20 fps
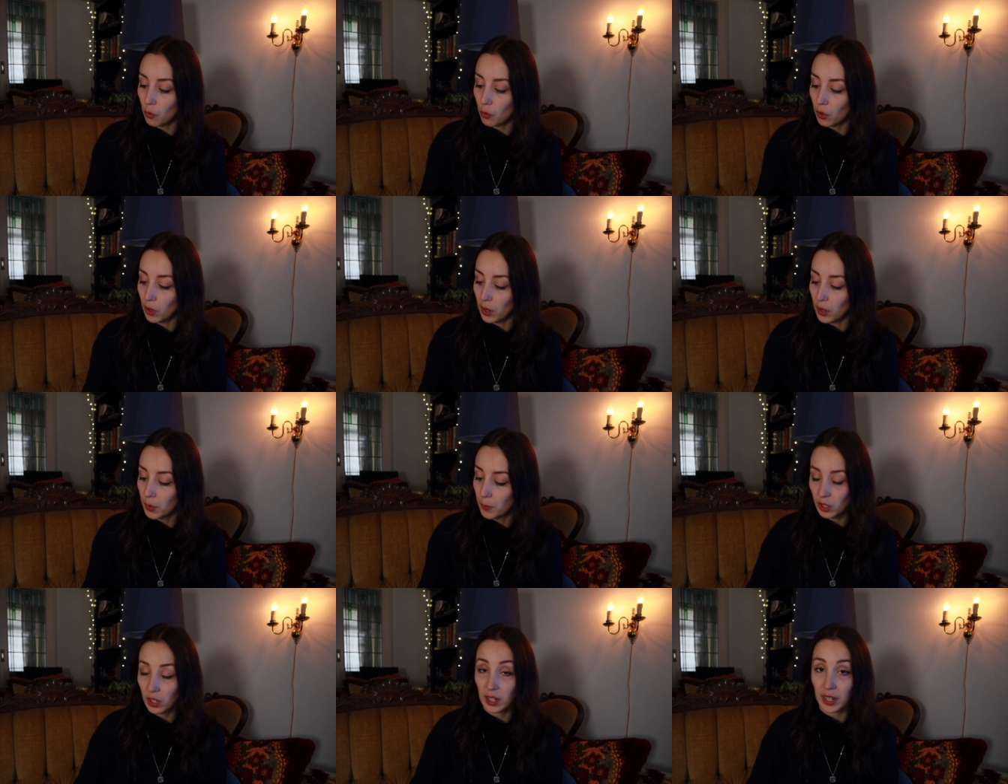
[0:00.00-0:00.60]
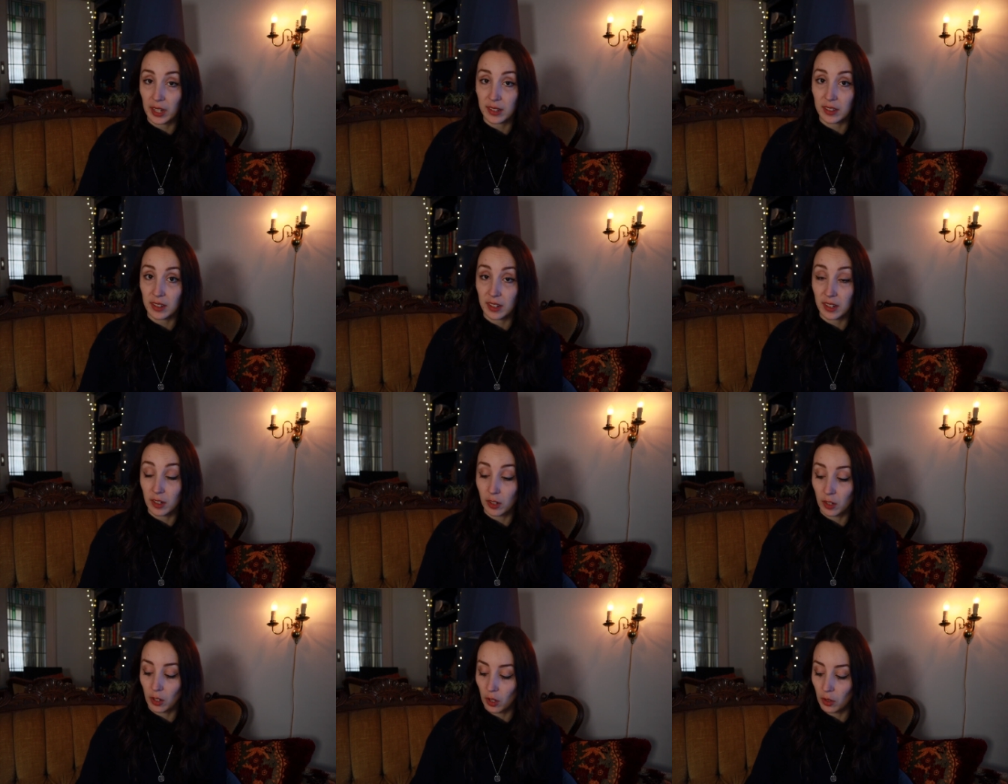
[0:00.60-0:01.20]
or collected
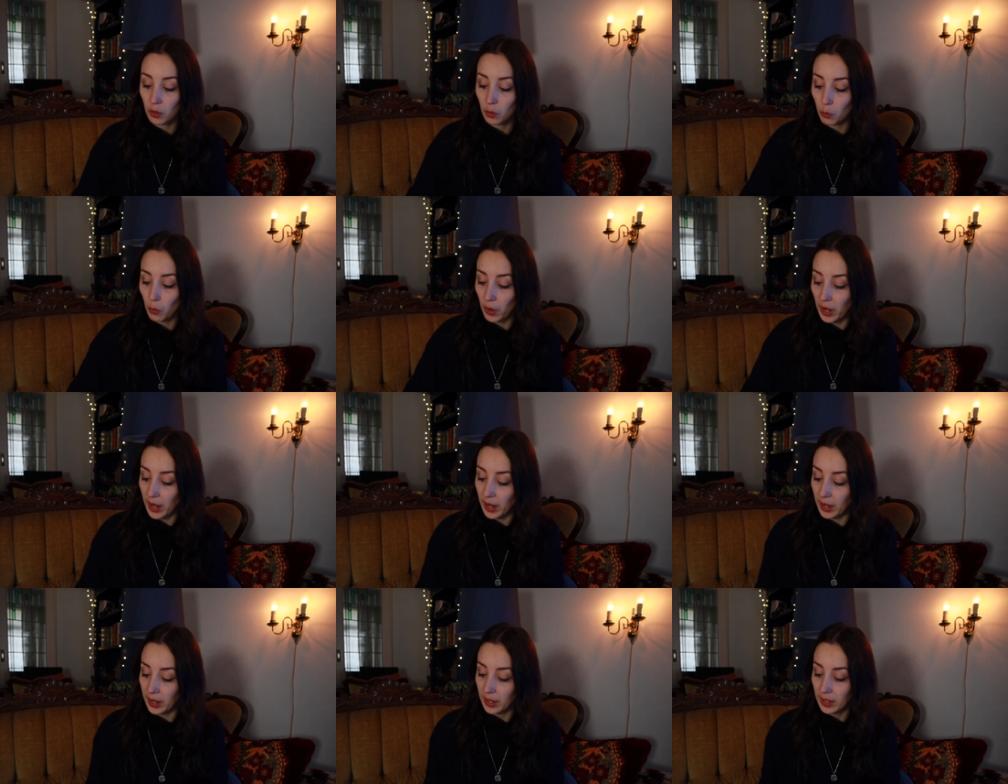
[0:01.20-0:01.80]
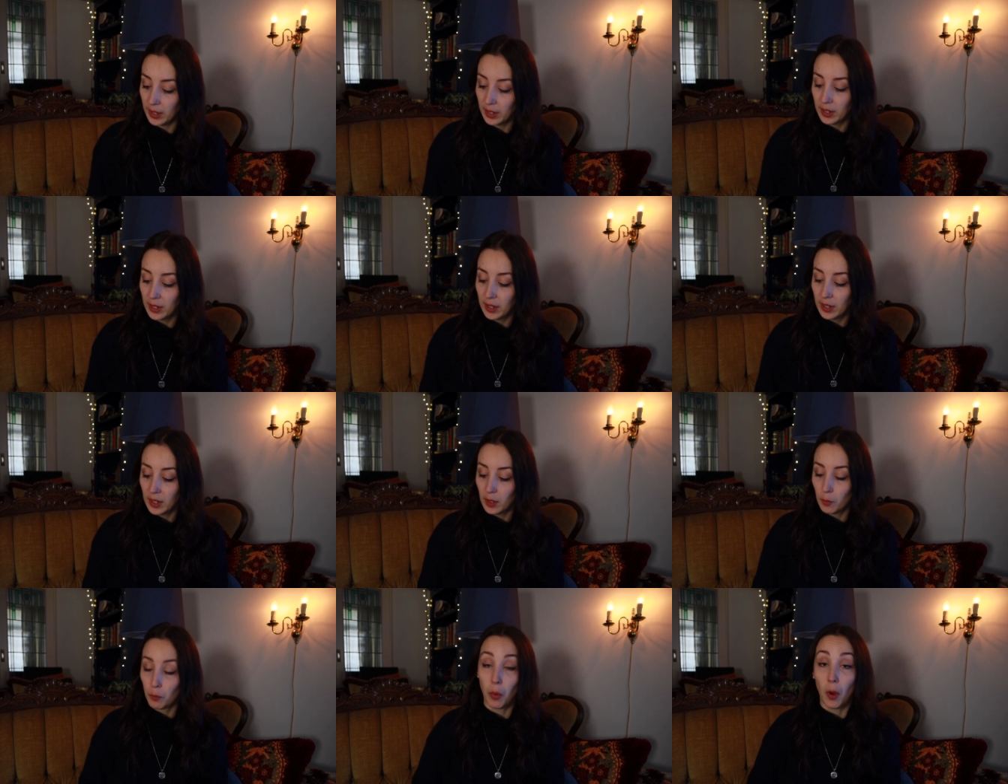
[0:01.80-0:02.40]
in another way,
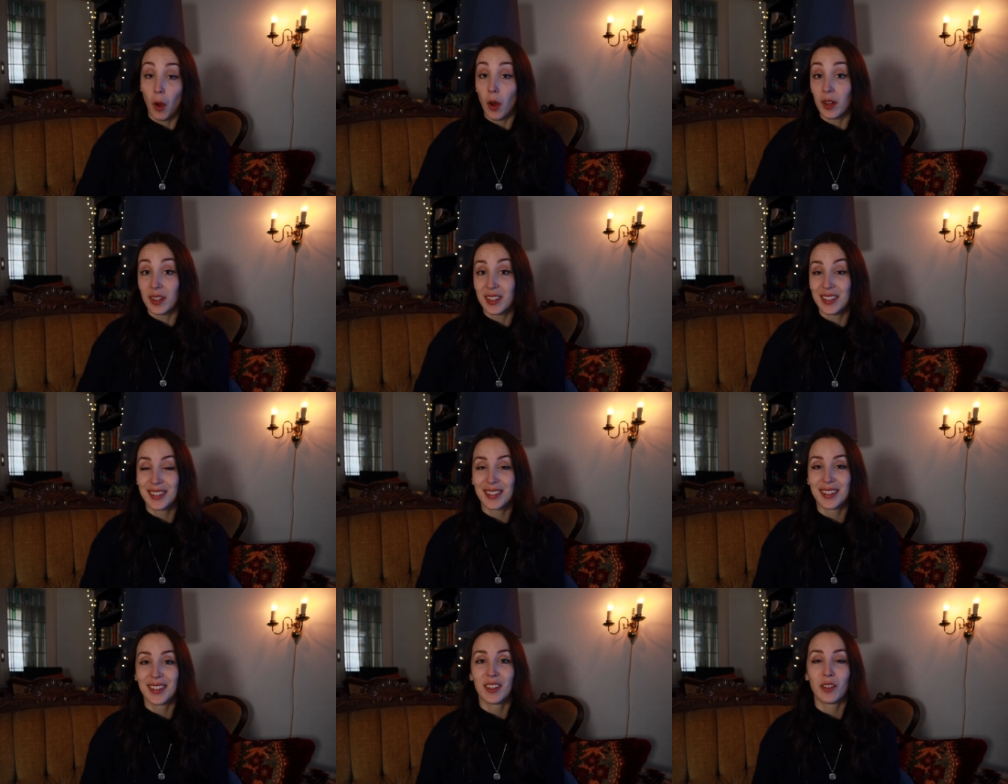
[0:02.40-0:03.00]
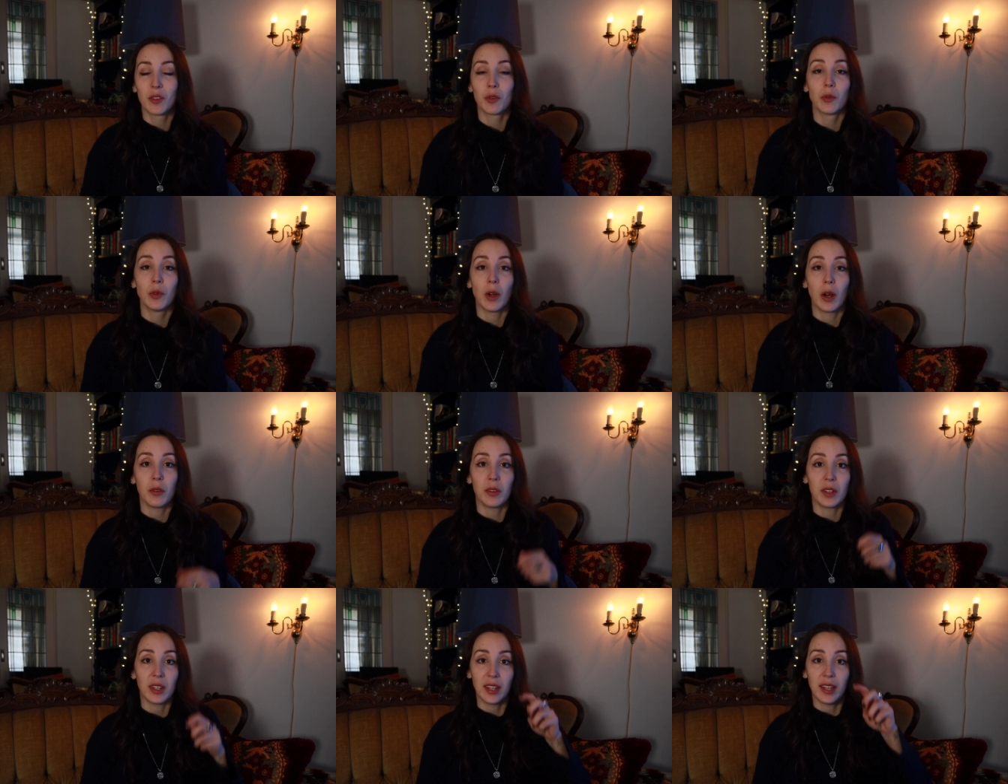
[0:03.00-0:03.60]
bought
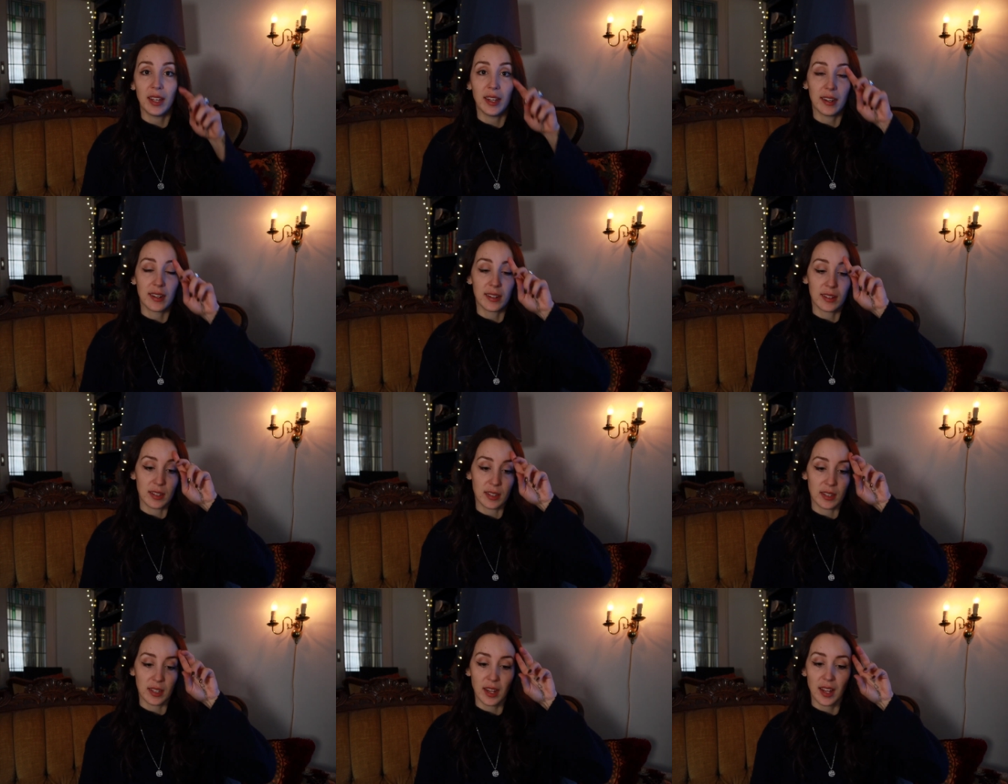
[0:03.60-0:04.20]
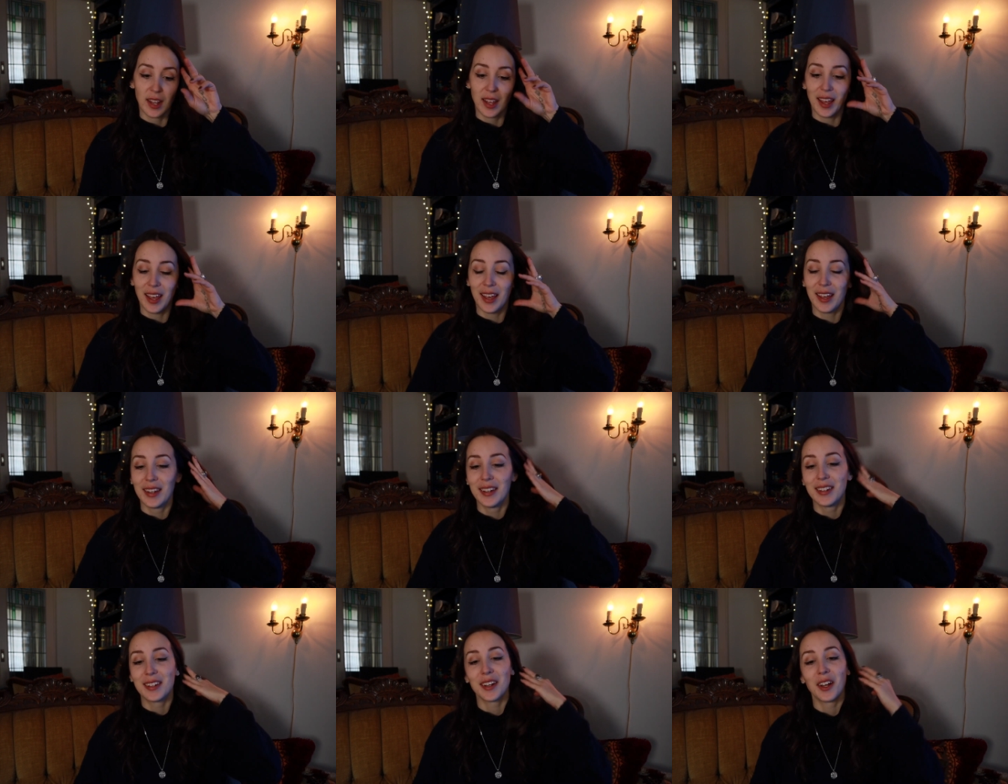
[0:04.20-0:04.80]
throughout the years.
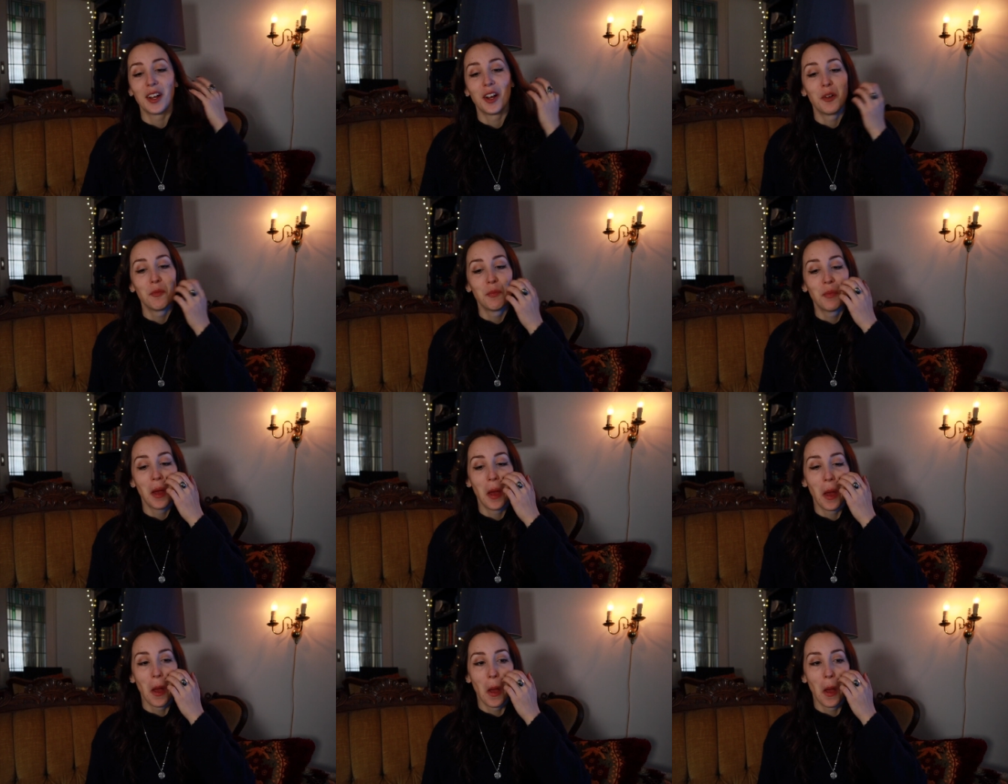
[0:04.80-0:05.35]
And um,